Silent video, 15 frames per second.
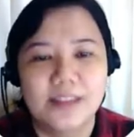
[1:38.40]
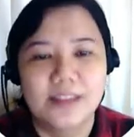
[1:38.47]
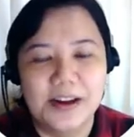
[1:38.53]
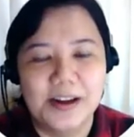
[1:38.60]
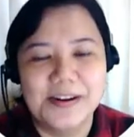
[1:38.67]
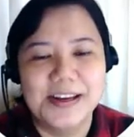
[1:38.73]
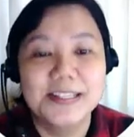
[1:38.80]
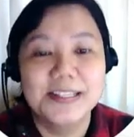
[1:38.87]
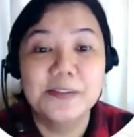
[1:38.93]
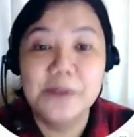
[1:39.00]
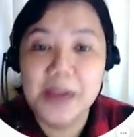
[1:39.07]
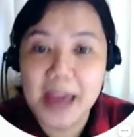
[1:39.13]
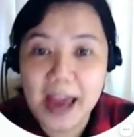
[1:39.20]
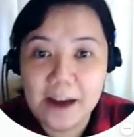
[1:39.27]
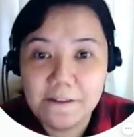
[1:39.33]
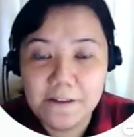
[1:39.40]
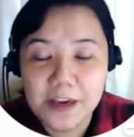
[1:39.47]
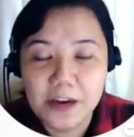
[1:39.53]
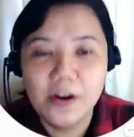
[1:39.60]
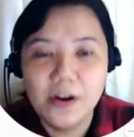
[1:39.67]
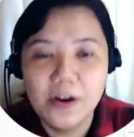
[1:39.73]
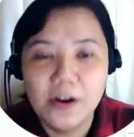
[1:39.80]
All right, so we have
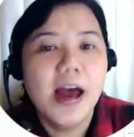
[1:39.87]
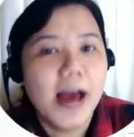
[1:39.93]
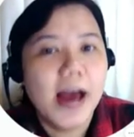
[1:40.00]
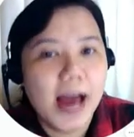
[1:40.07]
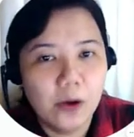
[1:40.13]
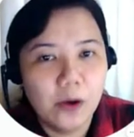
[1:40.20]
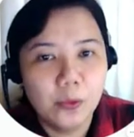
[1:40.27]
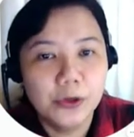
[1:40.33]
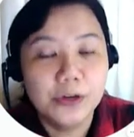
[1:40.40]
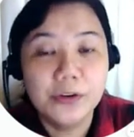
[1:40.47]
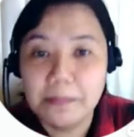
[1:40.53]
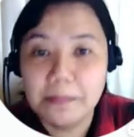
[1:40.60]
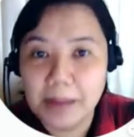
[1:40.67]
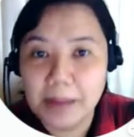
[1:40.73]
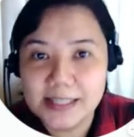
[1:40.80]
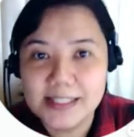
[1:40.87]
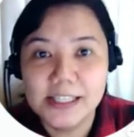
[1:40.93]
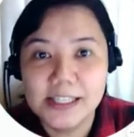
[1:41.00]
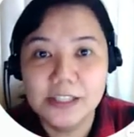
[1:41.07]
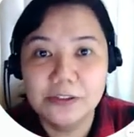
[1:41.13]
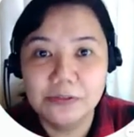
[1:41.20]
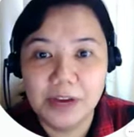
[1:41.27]
here our
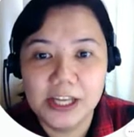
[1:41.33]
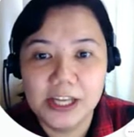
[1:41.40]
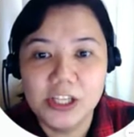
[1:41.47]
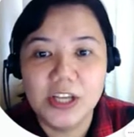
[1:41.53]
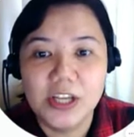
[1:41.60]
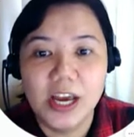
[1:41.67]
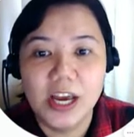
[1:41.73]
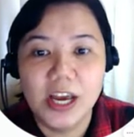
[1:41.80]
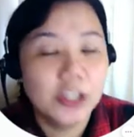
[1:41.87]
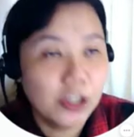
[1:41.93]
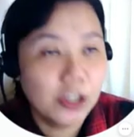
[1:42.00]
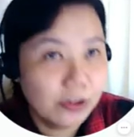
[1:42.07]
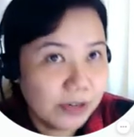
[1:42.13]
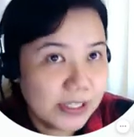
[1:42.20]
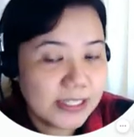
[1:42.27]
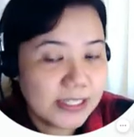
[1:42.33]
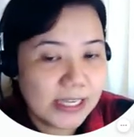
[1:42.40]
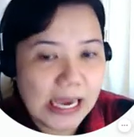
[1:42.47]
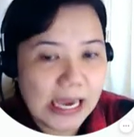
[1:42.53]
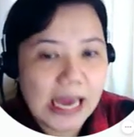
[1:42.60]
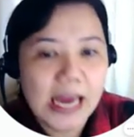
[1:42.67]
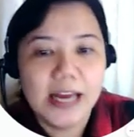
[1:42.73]
grammatical range and accuracy.
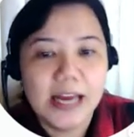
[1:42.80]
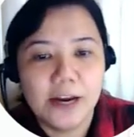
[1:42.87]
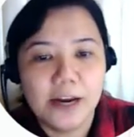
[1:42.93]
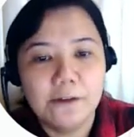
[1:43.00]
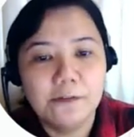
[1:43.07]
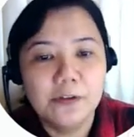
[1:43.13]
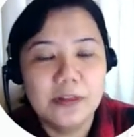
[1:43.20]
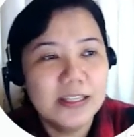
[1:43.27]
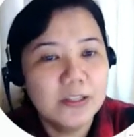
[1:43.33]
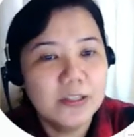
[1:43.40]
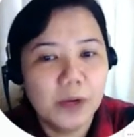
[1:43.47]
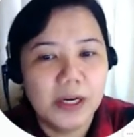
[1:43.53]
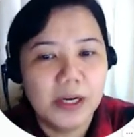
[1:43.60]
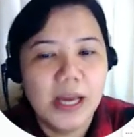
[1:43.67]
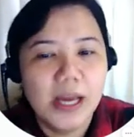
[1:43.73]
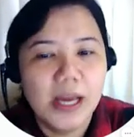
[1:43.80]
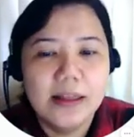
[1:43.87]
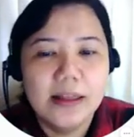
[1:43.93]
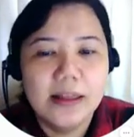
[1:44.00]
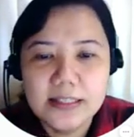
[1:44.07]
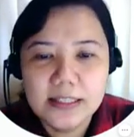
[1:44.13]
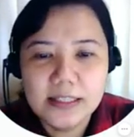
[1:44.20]
Now, for this one,
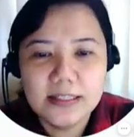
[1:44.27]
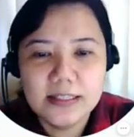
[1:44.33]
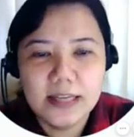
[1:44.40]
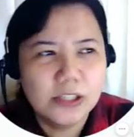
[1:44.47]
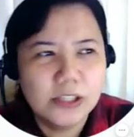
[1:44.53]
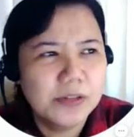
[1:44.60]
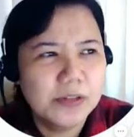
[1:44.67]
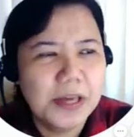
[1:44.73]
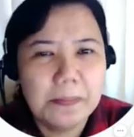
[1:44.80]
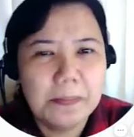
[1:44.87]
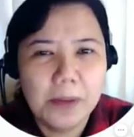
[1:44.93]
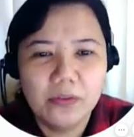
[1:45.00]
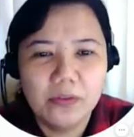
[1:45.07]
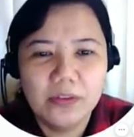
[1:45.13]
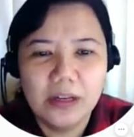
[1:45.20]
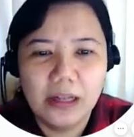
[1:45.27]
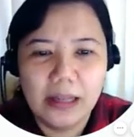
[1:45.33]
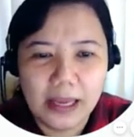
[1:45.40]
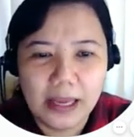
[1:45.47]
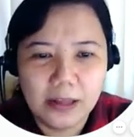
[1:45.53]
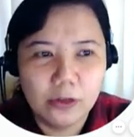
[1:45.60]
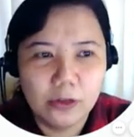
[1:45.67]
this is actually about the
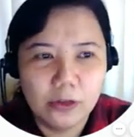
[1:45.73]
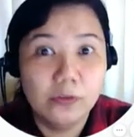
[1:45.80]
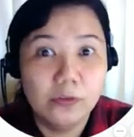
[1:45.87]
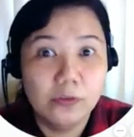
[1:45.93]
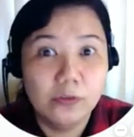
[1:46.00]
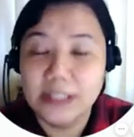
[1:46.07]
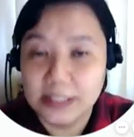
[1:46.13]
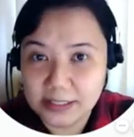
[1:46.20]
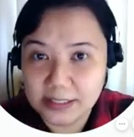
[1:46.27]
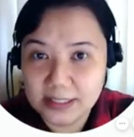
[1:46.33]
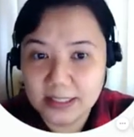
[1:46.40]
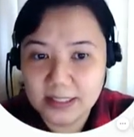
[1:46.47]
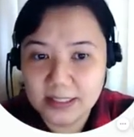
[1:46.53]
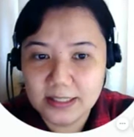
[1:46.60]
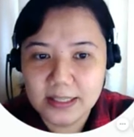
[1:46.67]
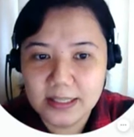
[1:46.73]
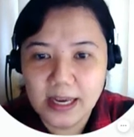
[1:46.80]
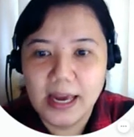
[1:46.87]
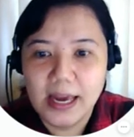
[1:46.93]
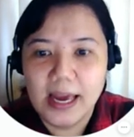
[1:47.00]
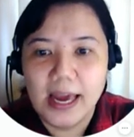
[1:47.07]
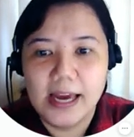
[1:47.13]
length of your sentences,
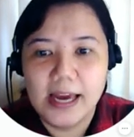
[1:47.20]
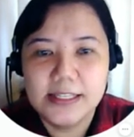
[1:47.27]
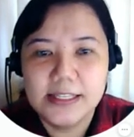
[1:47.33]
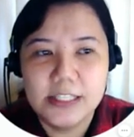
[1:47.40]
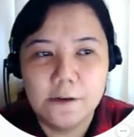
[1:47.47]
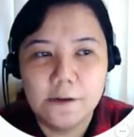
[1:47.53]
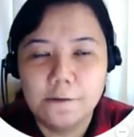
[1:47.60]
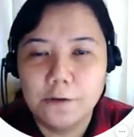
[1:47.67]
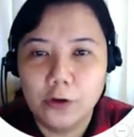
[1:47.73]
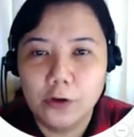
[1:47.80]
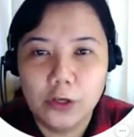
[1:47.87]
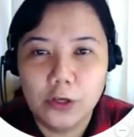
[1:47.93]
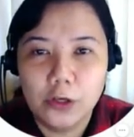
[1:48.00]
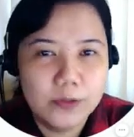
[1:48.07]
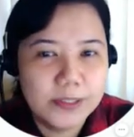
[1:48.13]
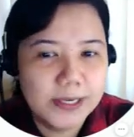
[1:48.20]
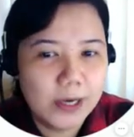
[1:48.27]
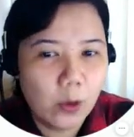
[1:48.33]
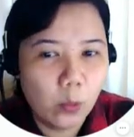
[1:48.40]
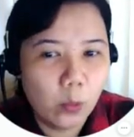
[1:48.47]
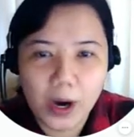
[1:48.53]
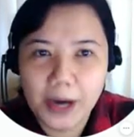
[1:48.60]
and if you're using a
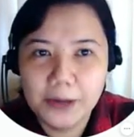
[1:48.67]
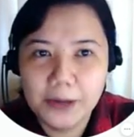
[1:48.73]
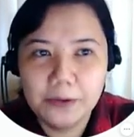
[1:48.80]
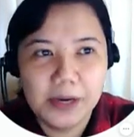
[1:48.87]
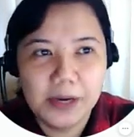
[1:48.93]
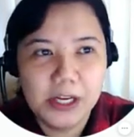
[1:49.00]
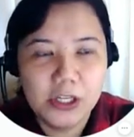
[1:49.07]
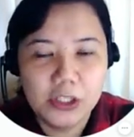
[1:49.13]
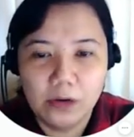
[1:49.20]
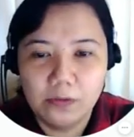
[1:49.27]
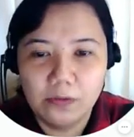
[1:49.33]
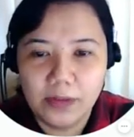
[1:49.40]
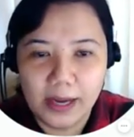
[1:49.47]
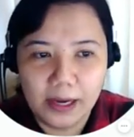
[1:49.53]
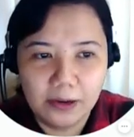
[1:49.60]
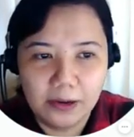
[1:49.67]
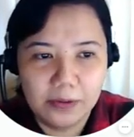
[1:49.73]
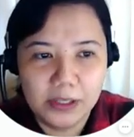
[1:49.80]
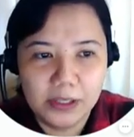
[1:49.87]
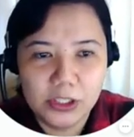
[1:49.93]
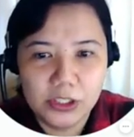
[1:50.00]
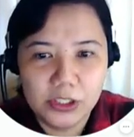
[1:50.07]
wide range of
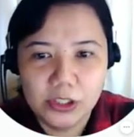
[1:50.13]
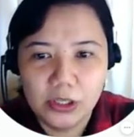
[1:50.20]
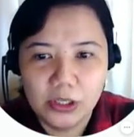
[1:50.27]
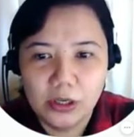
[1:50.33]
language